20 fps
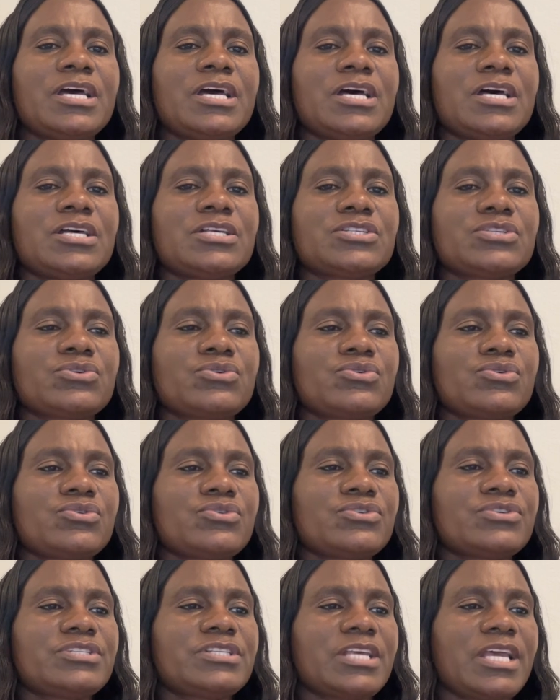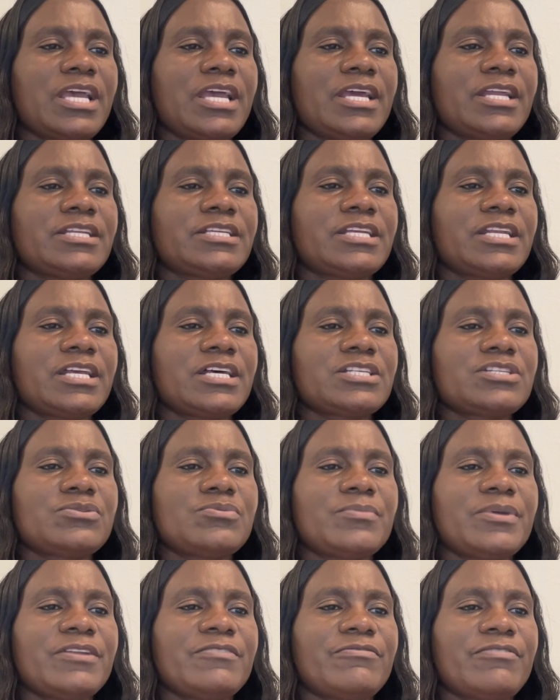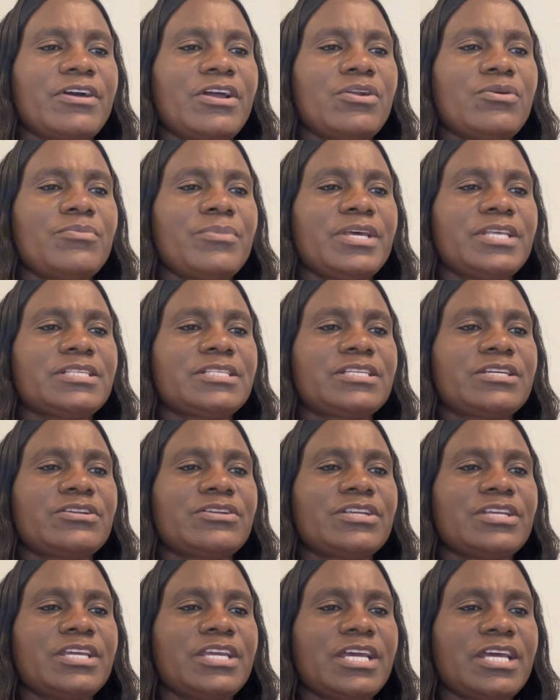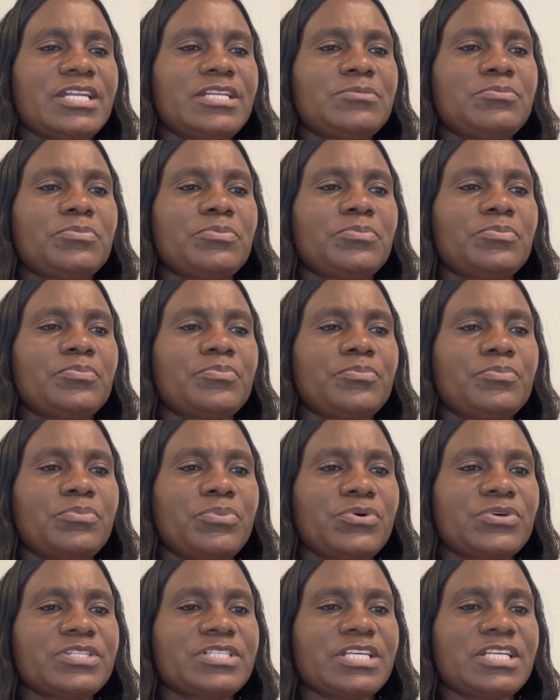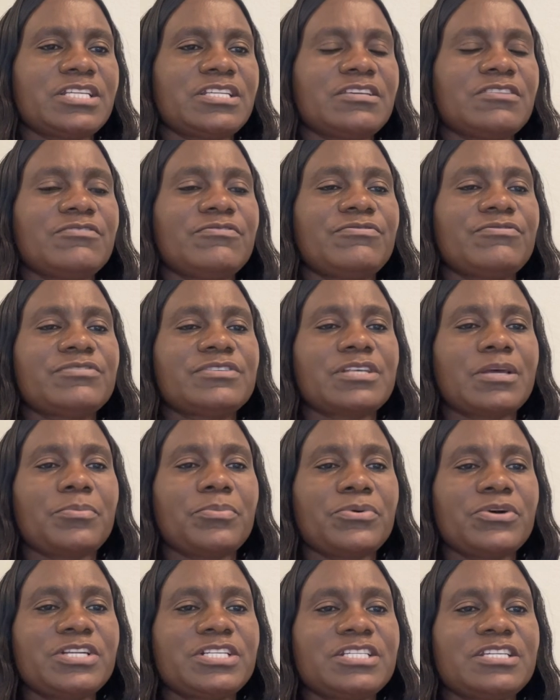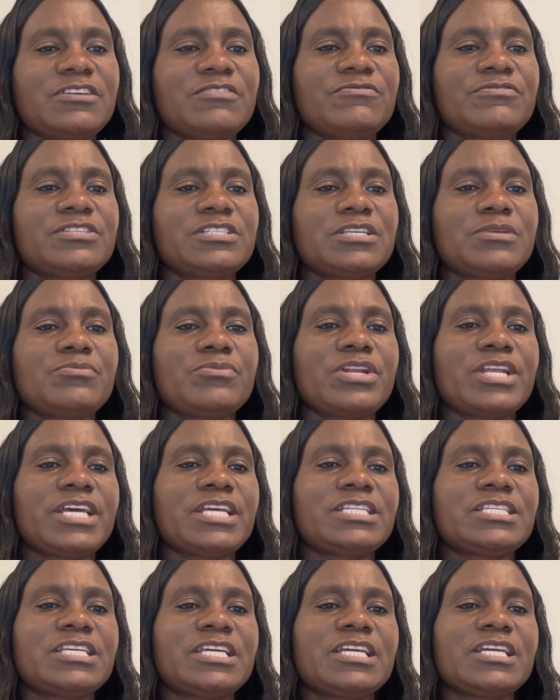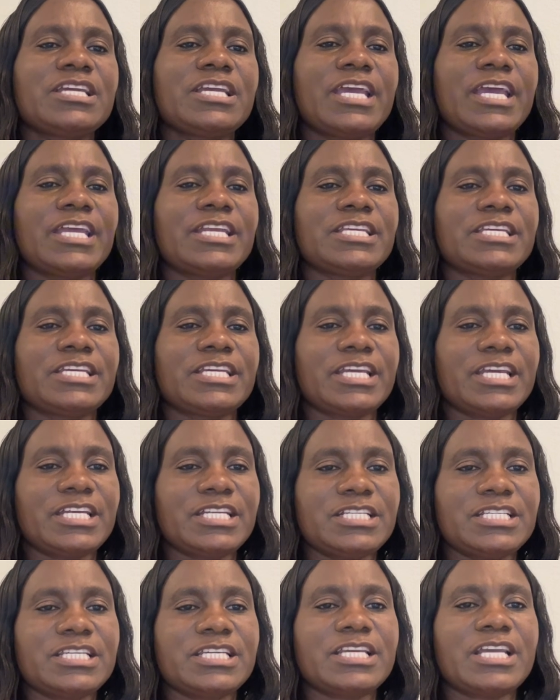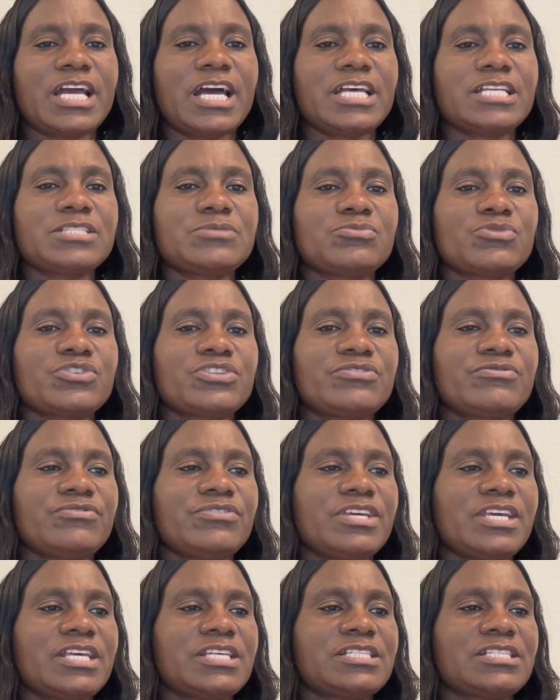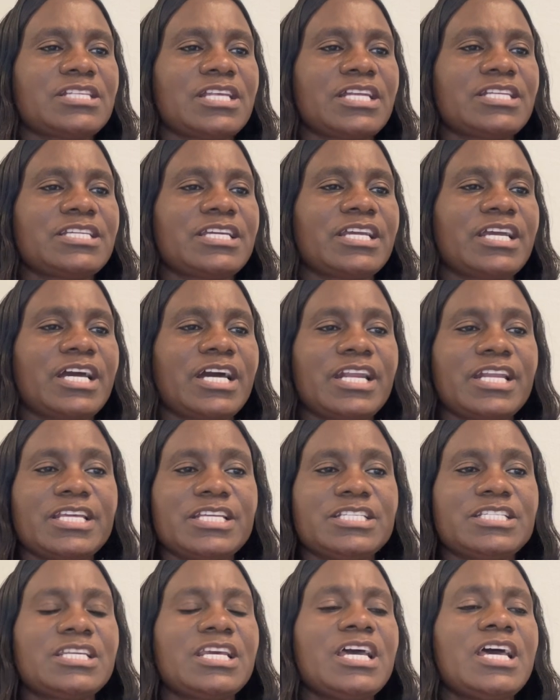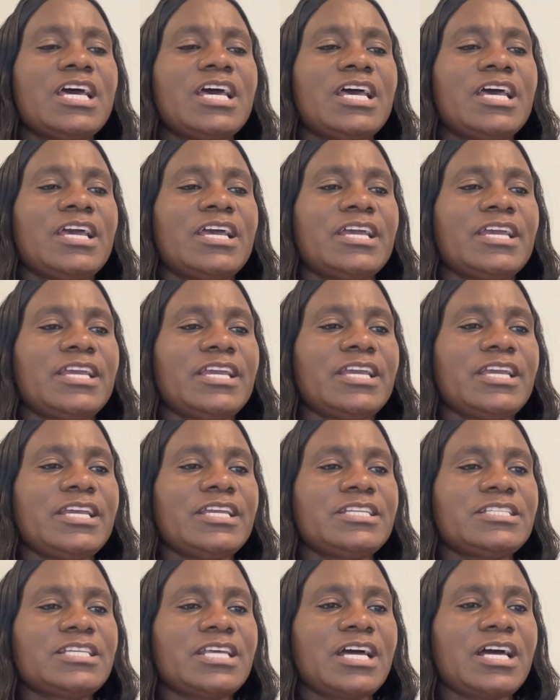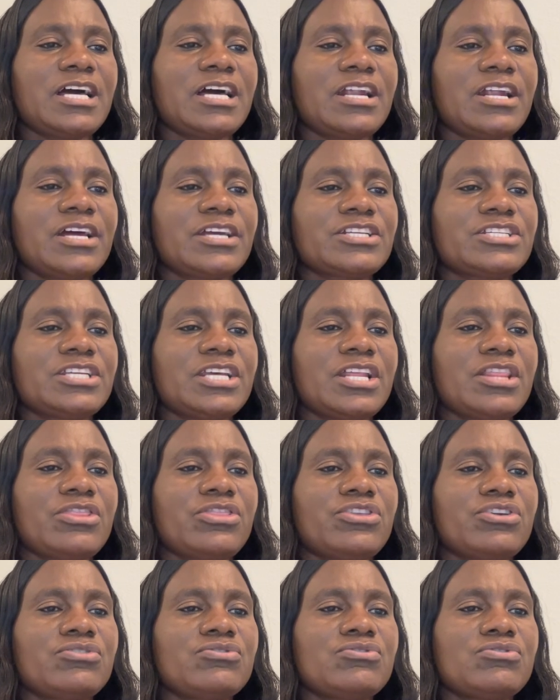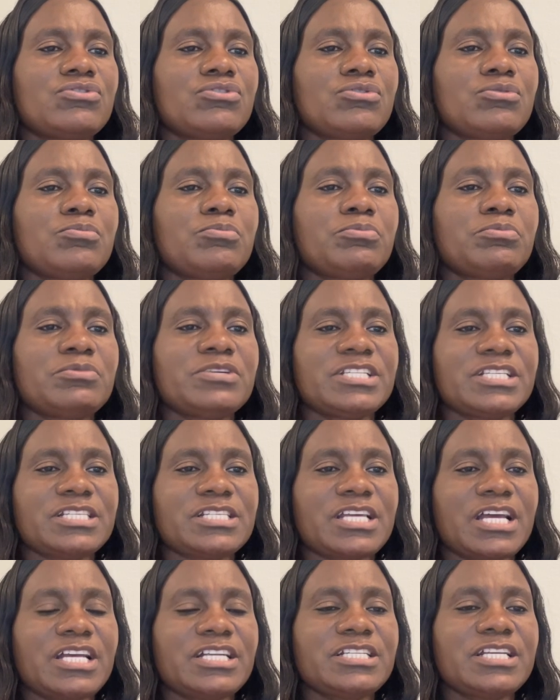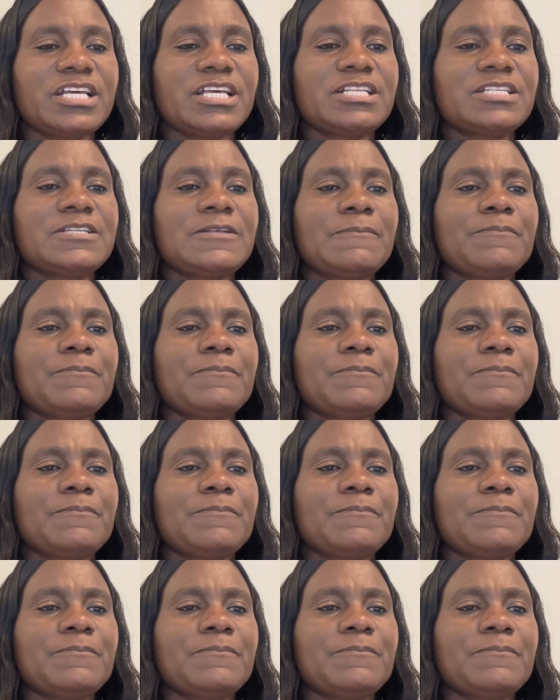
Schools and classroom environments create positive, supportive, stimulating, and engaging atmospheres that encourage interaction through group discussions,